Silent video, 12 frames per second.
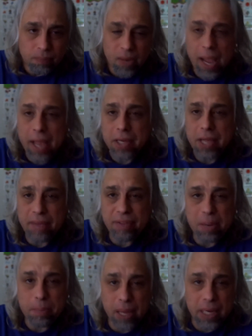And
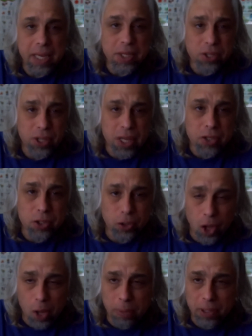giving money to these
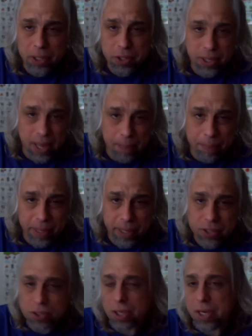globalist
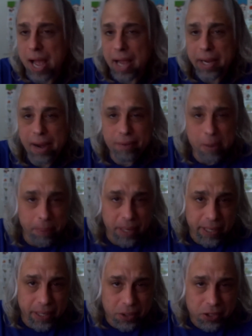companies to knock
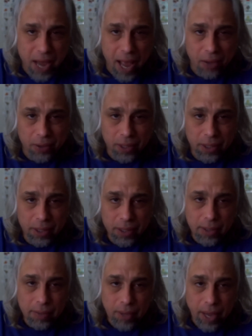everybody else out
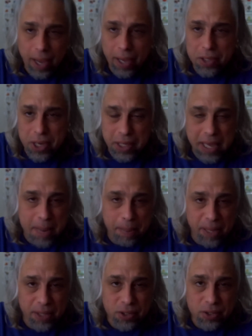and to keep
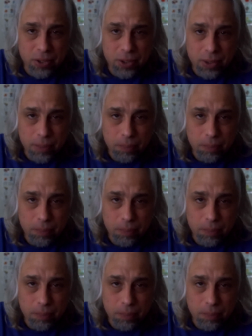us